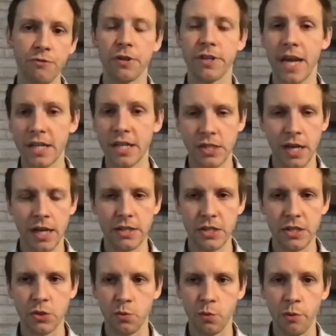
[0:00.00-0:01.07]
data
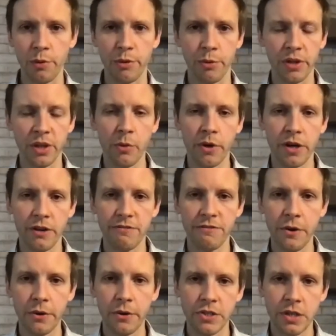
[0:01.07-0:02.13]
scientists, what we really wanted to
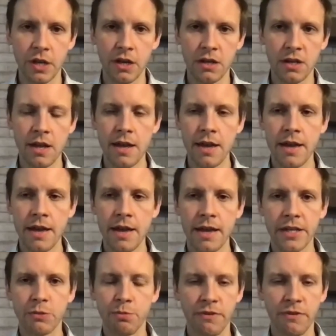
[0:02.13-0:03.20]
focus on
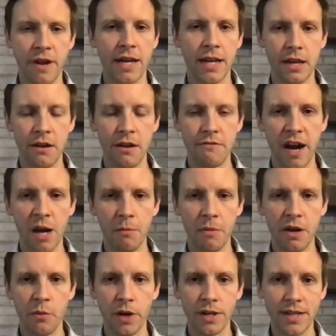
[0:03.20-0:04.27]
is providing an
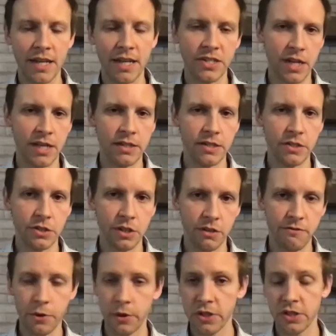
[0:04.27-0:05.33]
environment where data scientists can
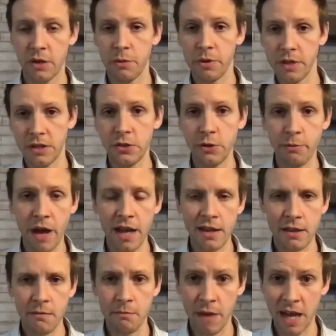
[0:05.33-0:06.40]
focus on what they do
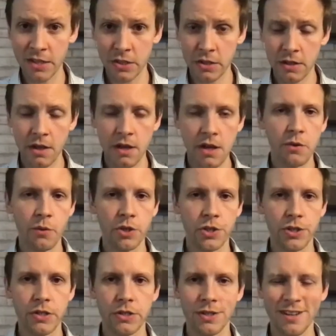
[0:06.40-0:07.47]
best, which
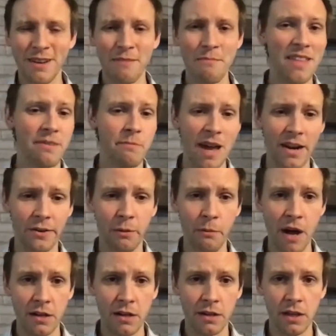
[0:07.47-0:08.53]
is mathematical
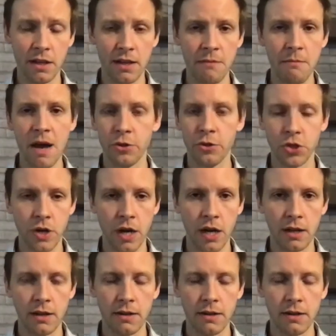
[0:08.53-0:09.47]
modeling and model training.